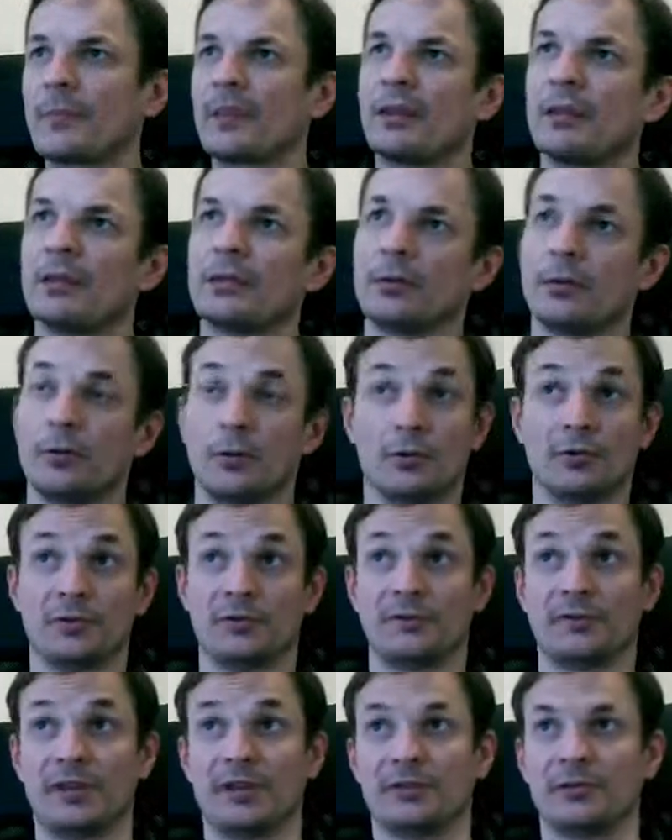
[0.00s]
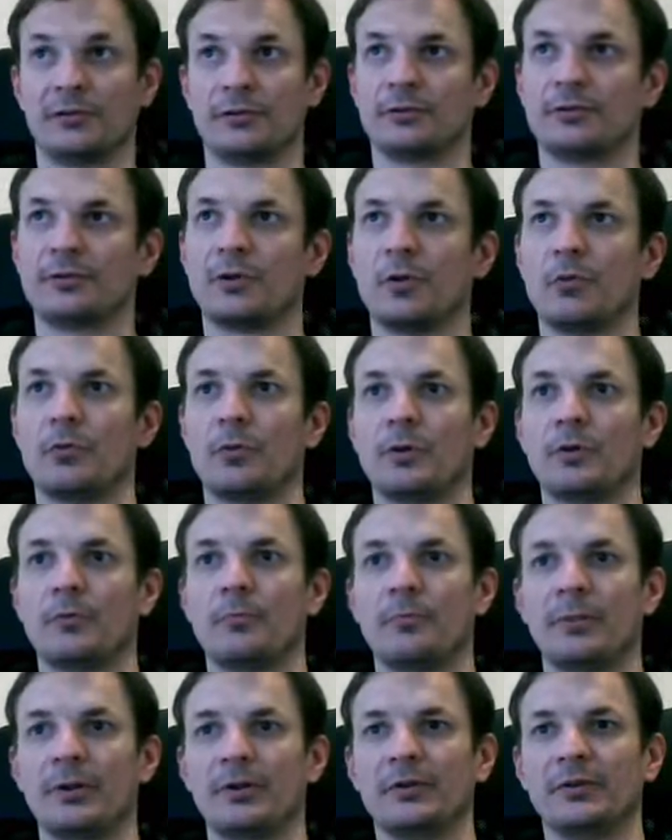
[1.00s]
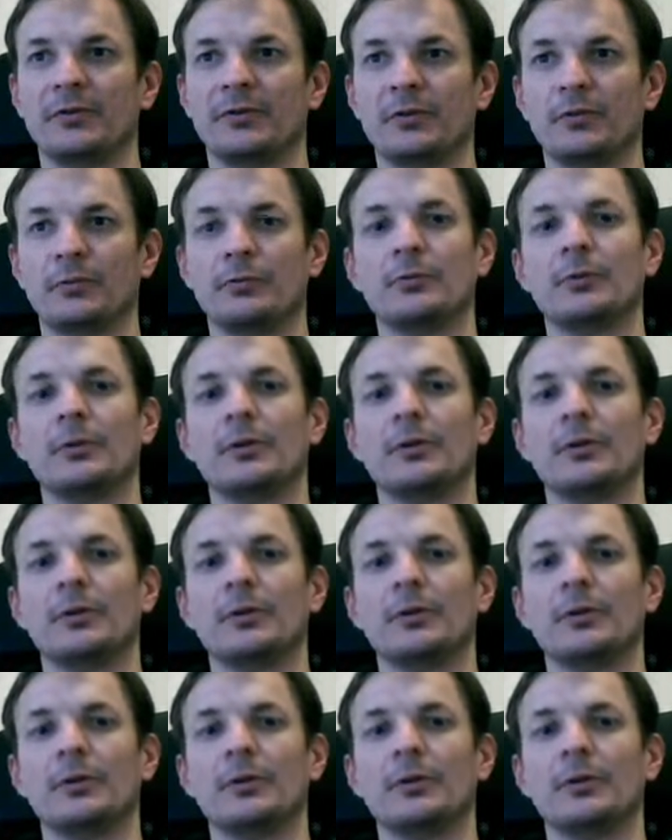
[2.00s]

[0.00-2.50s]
Laws of nature. So we are built to